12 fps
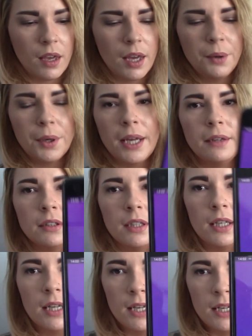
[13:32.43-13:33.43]
okay,
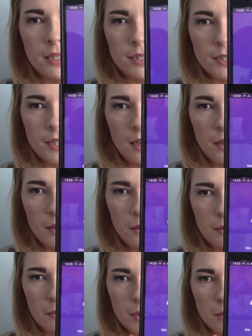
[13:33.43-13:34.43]

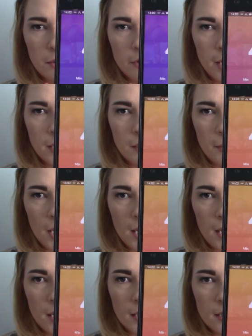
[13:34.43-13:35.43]
so we will
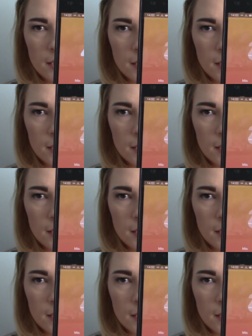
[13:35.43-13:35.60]
randomize